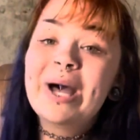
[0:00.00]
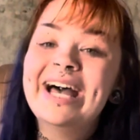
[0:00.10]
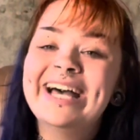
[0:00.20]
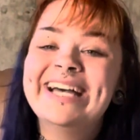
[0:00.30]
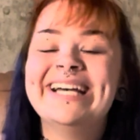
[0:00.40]

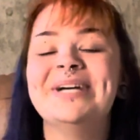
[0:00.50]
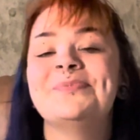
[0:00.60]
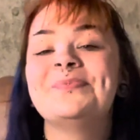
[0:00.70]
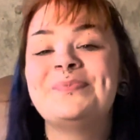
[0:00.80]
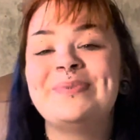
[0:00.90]
But
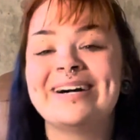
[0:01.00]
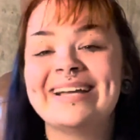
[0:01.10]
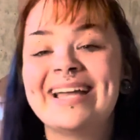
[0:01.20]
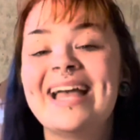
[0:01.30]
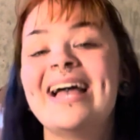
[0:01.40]

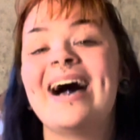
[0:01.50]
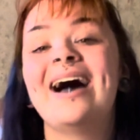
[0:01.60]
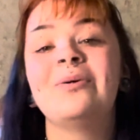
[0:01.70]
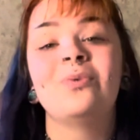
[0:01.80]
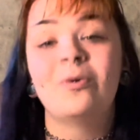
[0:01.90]
but
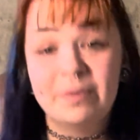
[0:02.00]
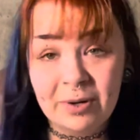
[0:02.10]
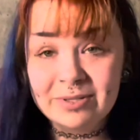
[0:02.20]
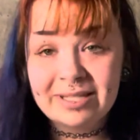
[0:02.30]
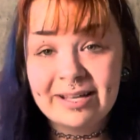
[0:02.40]
I will be
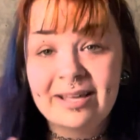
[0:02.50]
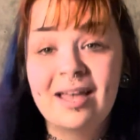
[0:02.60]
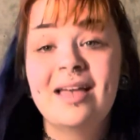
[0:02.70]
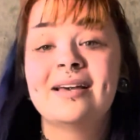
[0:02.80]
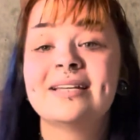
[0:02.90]
posting it
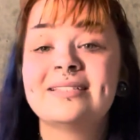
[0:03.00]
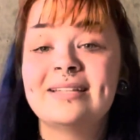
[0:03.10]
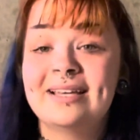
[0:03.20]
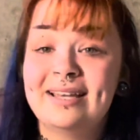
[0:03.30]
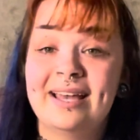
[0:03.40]
because
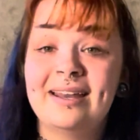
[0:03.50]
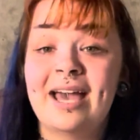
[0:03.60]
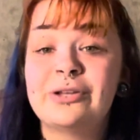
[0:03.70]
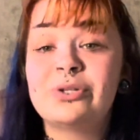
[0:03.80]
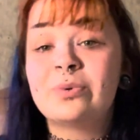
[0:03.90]
like again,
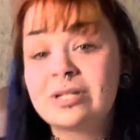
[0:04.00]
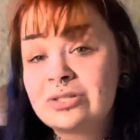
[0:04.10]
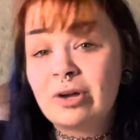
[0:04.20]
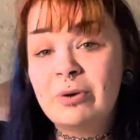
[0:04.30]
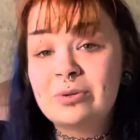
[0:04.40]
I do want to
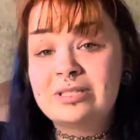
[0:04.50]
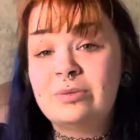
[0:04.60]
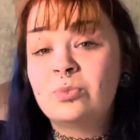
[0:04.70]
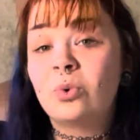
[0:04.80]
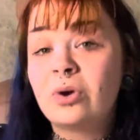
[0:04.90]
start
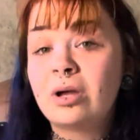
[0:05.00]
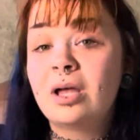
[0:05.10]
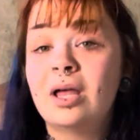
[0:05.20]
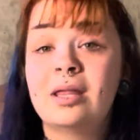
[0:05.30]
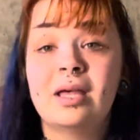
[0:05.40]
posting more.
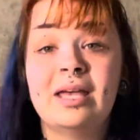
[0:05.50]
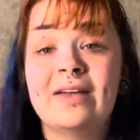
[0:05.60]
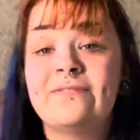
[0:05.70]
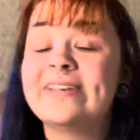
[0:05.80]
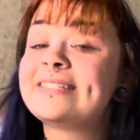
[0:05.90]

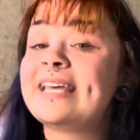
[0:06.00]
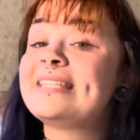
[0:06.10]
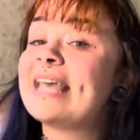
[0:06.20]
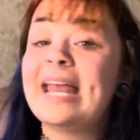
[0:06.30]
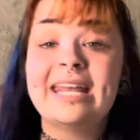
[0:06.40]
If this
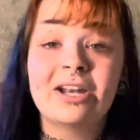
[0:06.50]
gets any